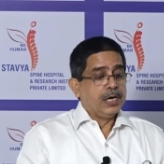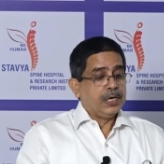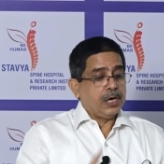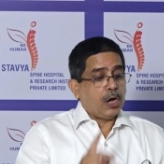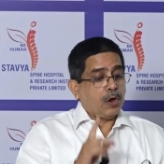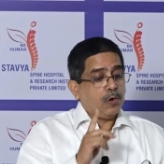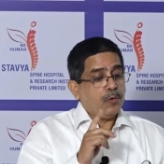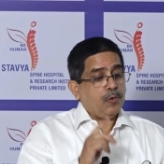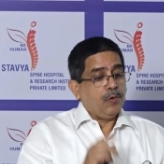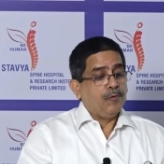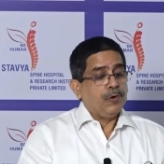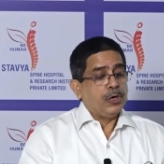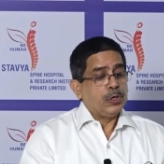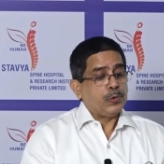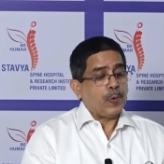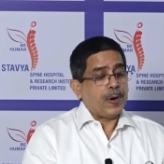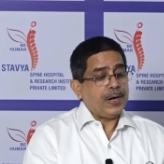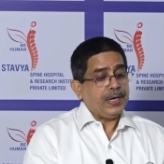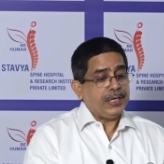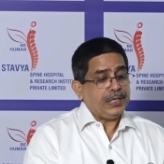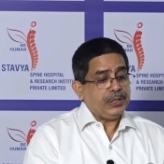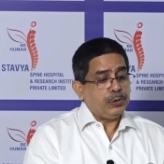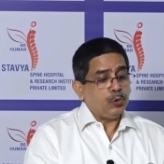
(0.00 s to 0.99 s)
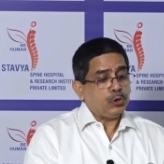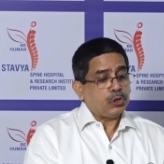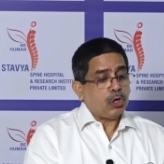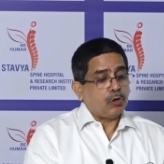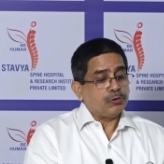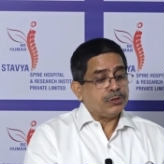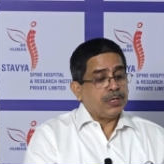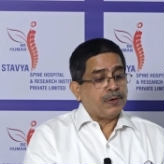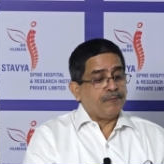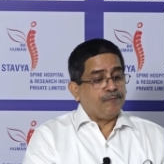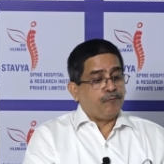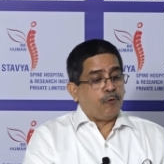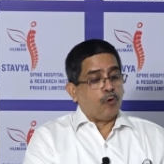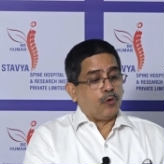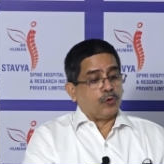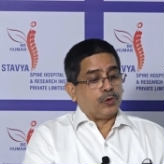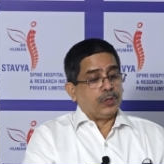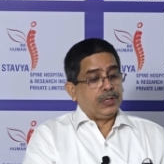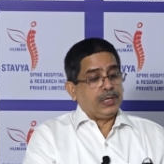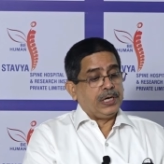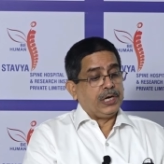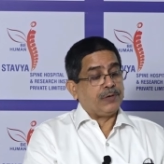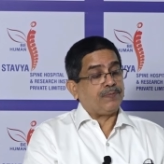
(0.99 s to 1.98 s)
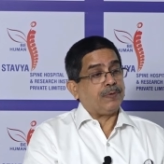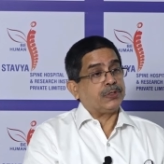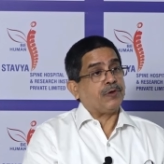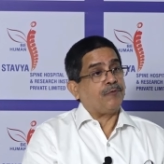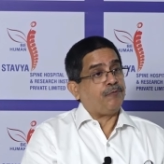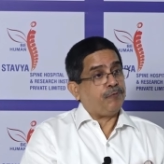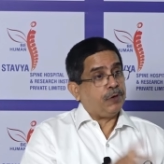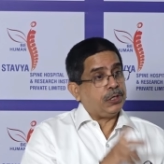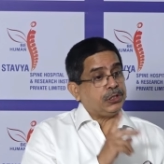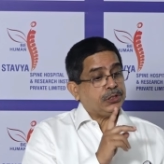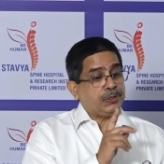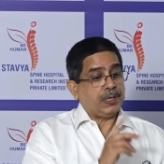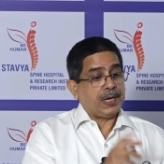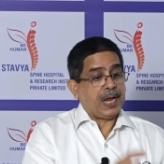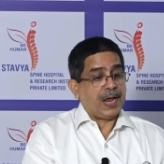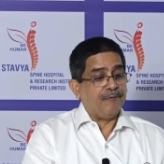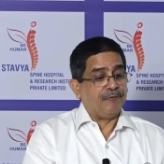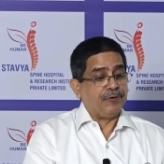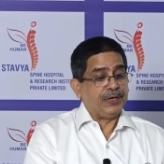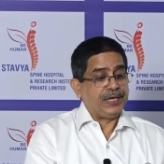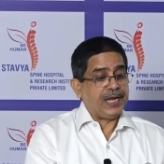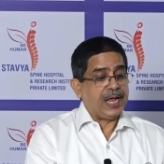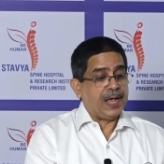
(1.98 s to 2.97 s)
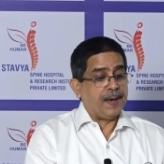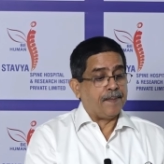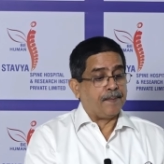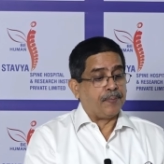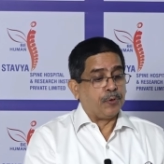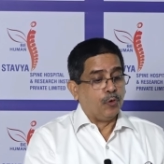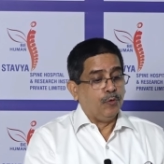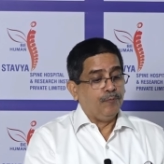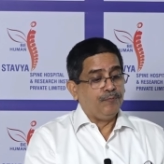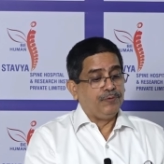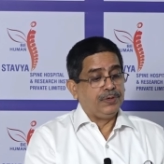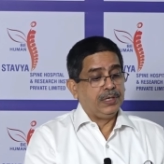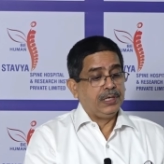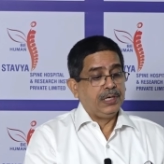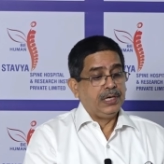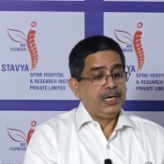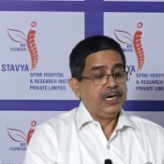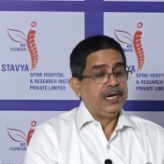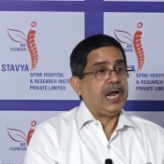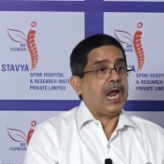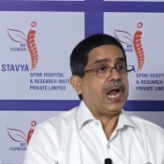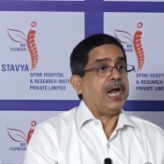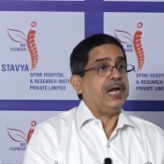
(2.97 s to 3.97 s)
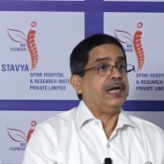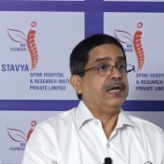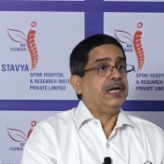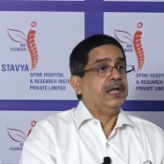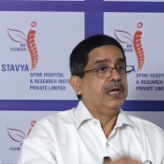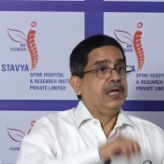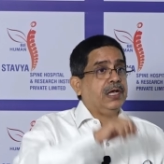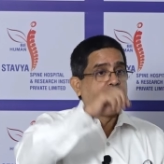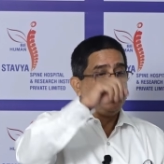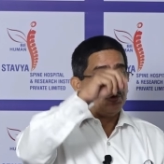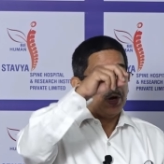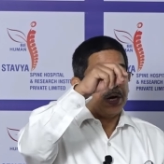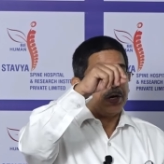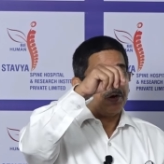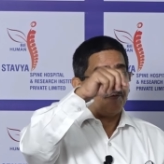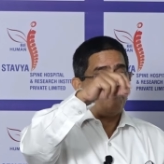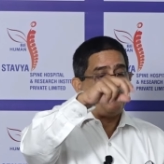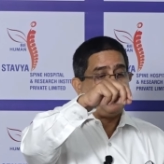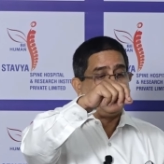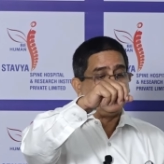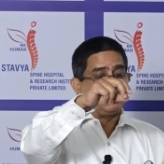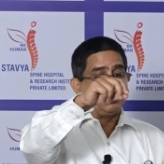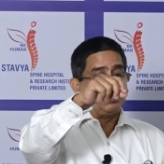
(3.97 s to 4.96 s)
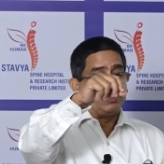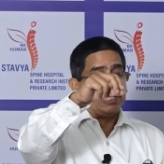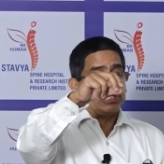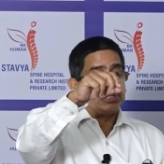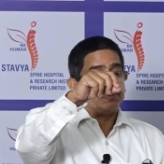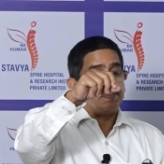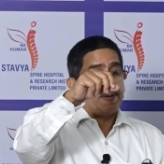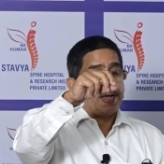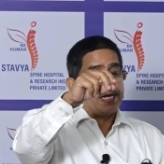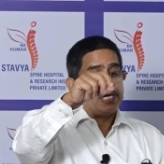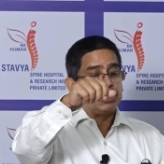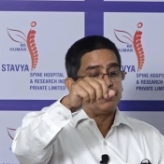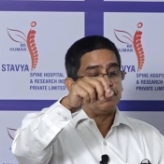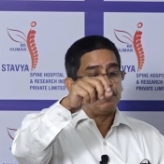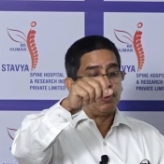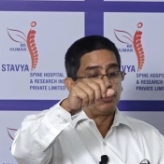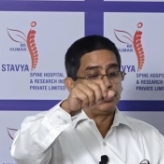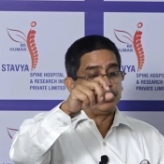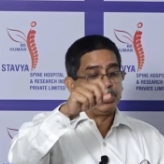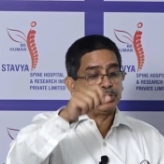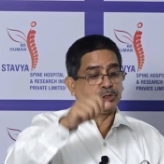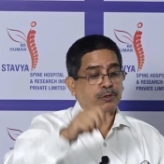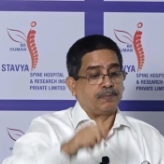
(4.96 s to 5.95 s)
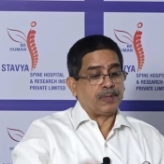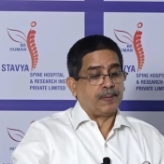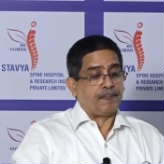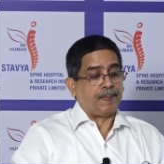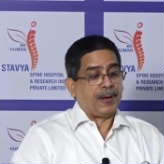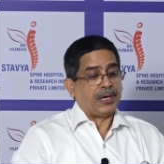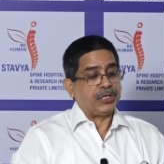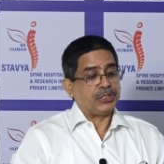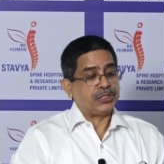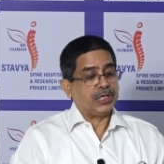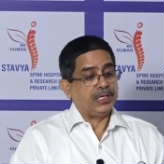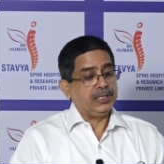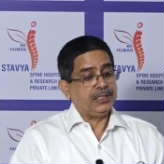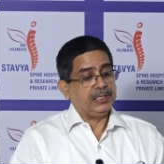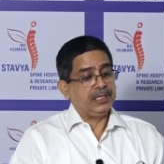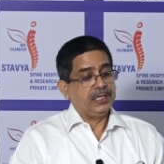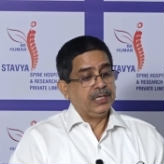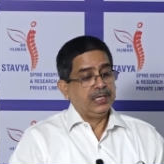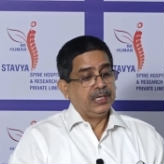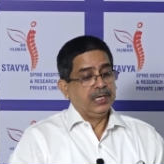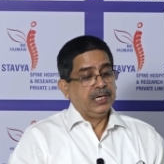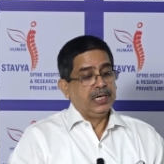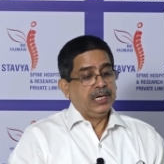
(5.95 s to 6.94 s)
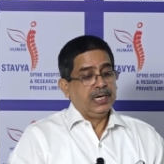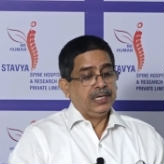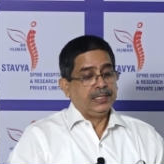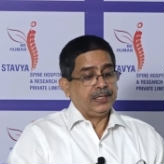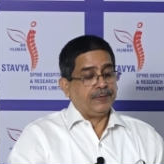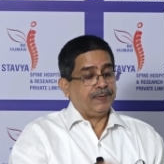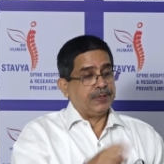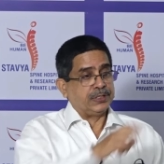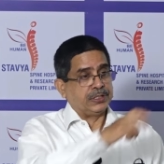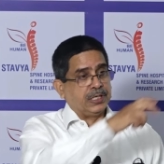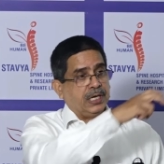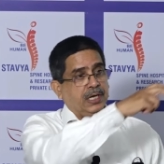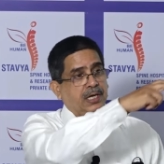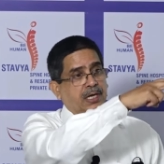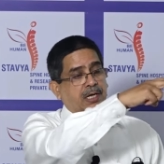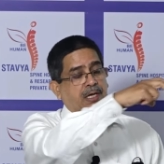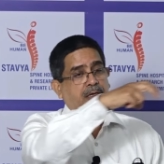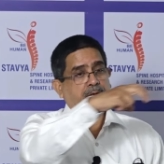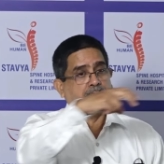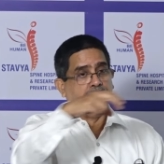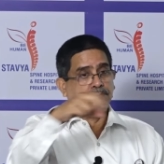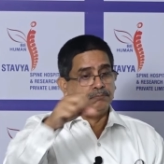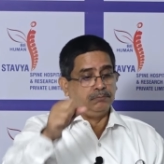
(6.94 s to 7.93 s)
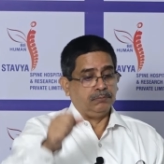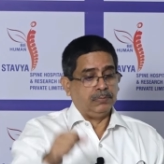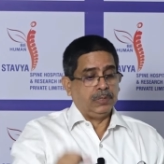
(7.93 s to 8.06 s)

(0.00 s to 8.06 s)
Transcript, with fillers: Now, in 2004, it was the first FDA approved, and you had to fix to the spinous process of the patient. There was a